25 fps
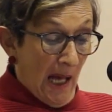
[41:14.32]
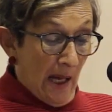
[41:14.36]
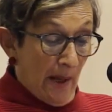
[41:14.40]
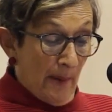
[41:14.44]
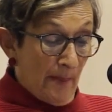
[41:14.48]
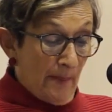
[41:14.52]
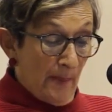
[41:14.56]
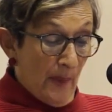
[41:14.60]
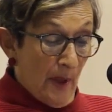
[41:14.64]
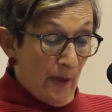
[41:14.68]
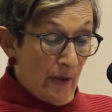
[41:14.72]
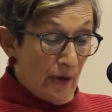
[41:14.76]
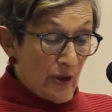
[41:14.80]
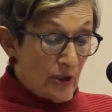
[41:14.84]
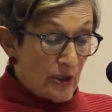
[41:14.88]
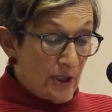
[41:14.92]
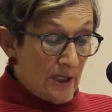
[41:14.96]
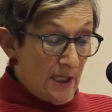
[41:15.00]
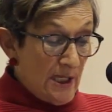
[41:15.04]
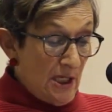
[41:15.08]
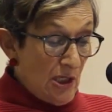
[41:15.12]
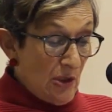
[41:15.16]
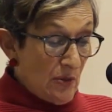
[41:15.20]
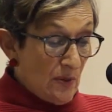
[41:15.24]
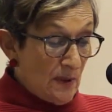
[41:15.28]
The
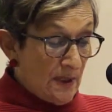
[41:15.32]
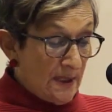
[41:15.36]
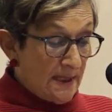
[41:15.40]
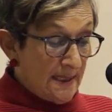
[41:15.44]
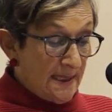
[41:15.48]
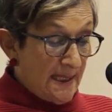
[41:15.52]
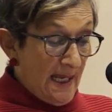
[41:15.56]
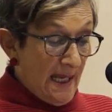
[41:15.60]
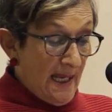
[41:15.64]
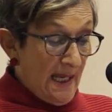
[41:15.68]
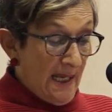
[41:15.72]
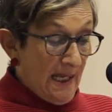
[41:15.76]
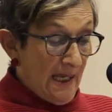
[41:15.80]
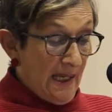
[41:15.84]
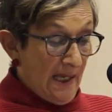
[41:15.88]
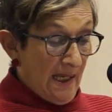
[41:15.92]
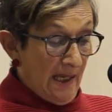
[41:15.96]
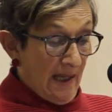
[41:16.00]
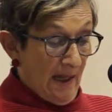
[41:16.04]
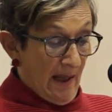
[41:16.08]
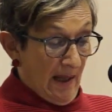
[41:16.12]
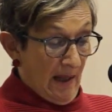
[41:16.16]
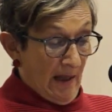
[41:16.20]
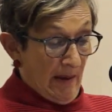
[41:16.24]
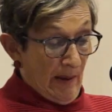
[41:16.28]

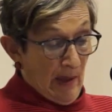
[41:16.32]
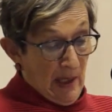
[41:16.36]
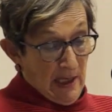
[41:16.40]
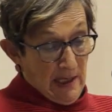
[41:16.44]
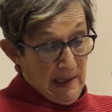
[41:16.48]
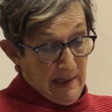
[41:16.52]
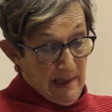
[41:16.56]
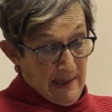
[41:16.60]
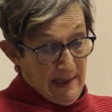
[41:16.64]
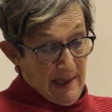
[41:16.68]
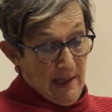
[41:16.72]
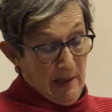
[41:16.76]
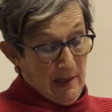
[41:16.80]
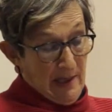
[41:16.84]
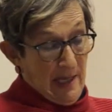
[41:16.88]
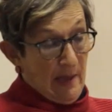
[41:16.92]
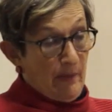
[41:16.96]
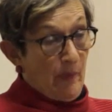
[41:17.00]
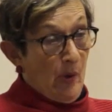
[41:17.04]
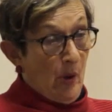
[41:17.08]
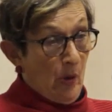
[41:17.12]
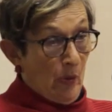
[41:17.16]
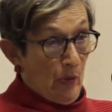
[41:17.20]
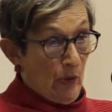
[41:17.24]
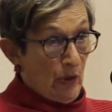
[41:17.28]
TUC
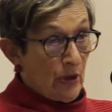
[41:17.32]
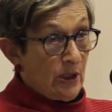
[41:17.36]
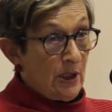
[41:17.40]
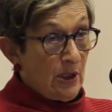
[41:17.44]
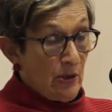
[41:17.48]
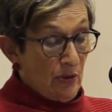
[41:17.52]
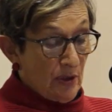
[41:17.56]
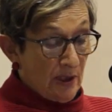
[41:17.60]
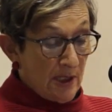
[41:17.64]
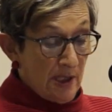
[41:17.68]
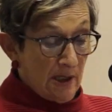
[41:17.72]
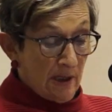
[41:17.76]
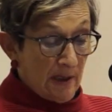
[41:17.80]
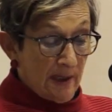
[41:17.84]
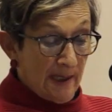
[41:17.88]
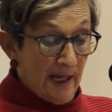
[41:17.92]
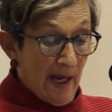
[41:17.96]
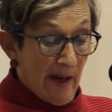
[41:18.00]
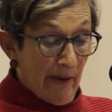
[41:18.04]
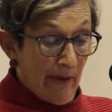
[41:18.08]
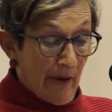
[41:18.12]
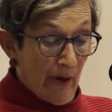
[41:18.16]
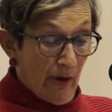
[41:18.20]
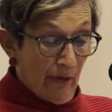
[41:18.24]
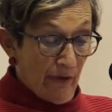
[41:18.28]
said, oh, the TUC can
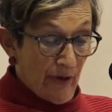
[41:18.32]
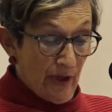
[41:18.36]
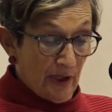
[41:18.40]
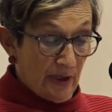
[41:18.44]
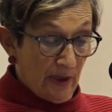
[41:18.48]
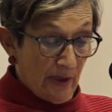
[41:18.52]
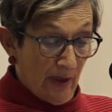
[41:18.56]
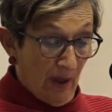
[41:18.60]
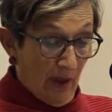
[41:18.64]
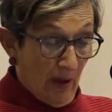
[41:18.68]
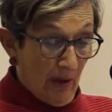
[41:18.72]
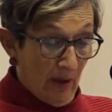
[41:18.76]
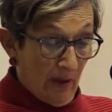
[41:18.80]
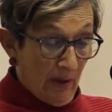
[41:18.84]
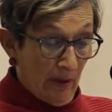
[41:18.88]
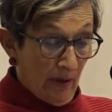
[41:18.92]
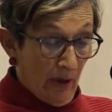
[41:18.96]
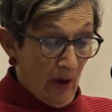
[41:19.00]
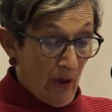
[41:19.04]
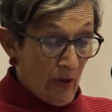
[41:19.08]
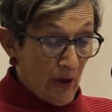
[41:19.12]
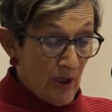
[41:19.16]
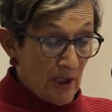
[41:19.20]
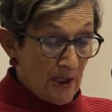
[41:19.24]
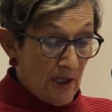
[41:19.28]
carry on this
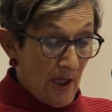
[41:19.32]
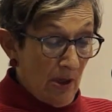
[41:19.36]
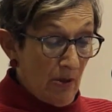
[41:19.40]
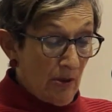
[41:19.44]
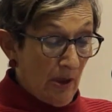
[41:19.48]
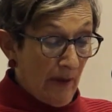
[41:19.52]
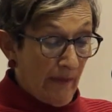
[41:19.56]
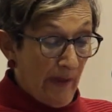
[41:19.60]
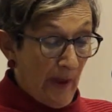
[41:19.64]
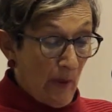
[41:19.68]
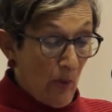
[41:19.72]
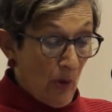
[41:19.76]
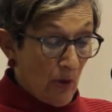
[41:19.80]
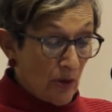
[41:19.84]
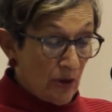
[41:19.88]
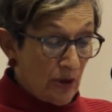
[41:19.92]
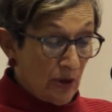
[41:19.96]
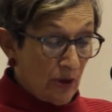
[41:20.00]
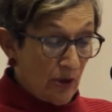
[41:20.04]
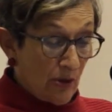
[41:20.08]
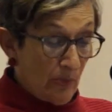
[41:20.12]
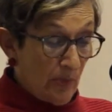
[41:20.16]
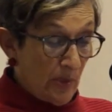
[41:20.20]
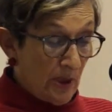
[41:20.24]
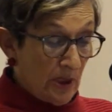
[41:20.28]
on its own if they
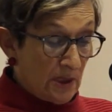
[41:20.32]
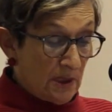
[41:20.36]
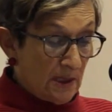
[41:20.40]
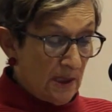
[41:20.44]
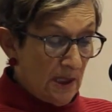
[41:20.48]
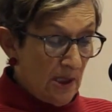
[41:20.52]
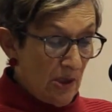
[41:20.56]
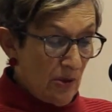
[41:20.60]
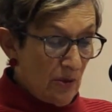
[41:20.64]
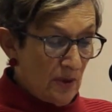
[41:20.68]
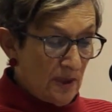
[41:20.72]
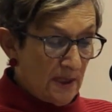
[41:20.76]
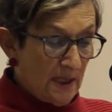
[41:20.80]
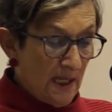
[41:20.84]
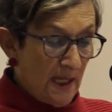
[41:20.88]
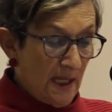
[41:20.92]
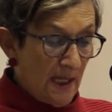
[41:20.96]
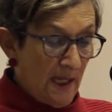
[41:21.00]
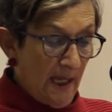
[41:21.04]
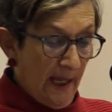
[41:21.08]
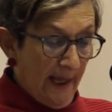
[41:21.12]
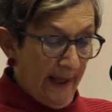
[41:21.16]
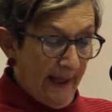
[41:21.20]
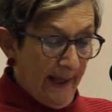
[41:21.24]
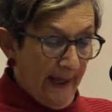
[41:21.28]
wanted to, but the
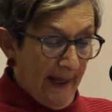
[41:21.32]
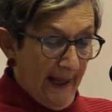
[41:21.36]
TUC